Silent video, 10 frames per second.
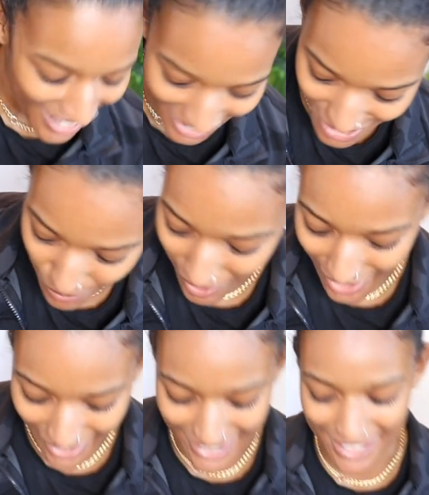that's
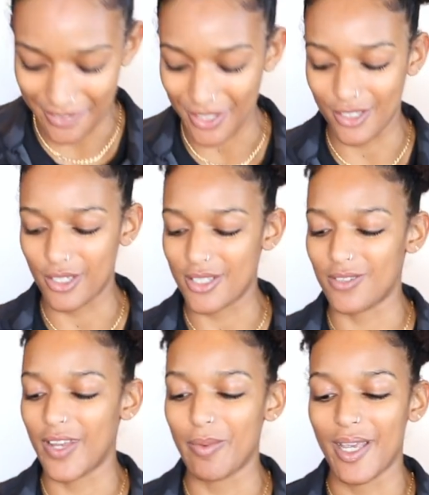why I definitely could
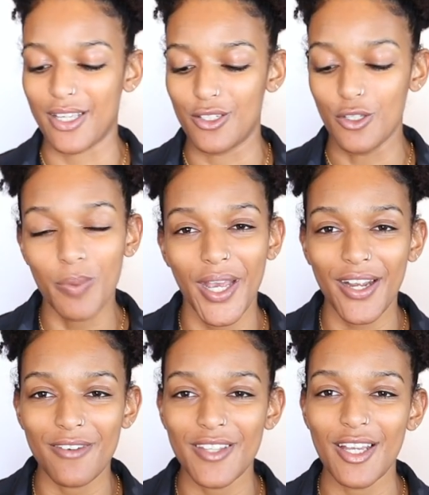justify buying a new
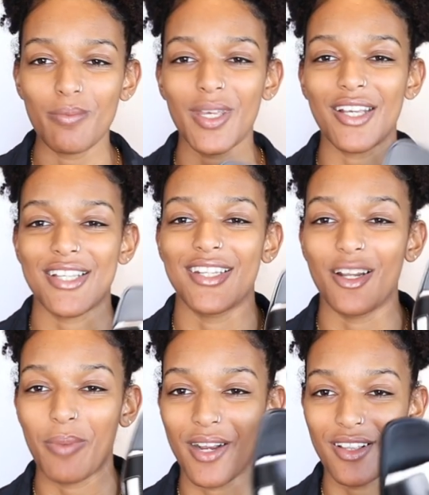pair of them, because I
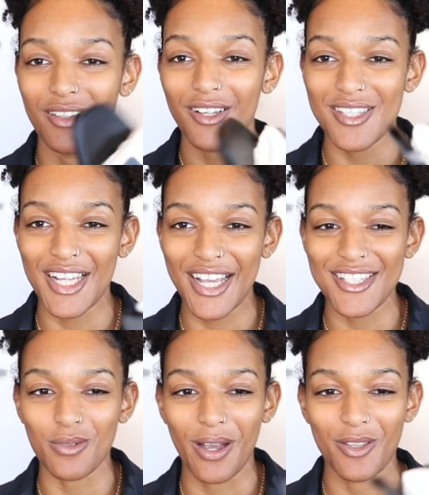need a pair that looks
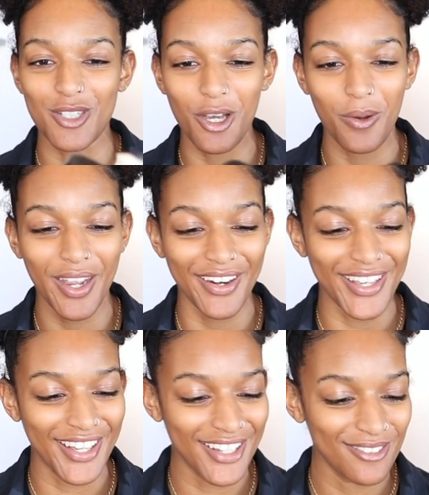nice around the toe
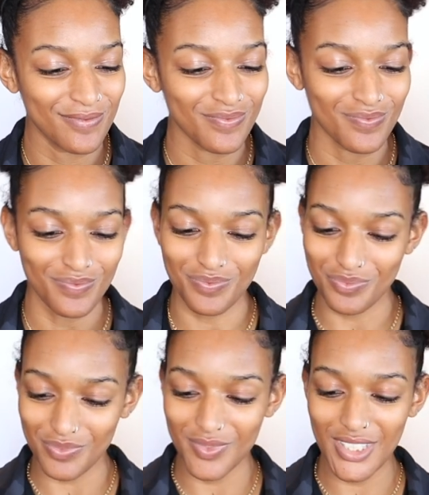area
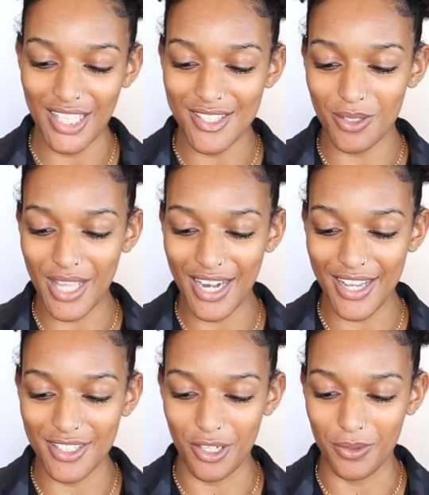so that
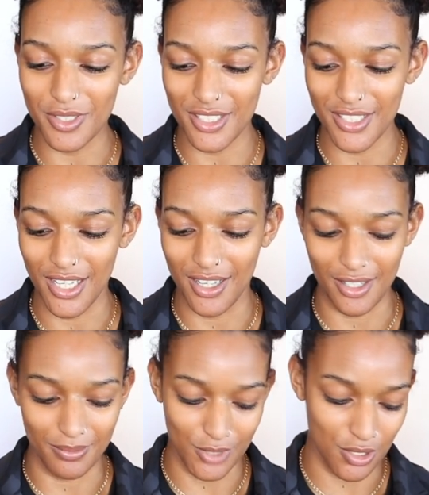I don't
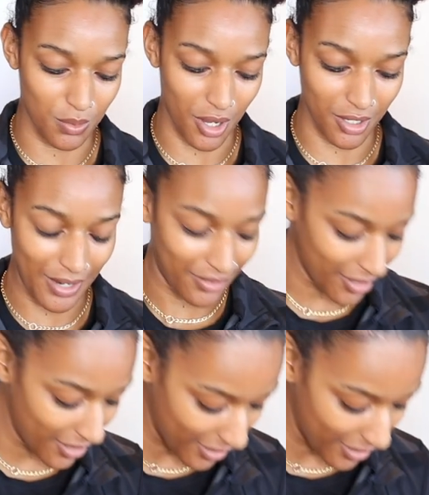just walk around looking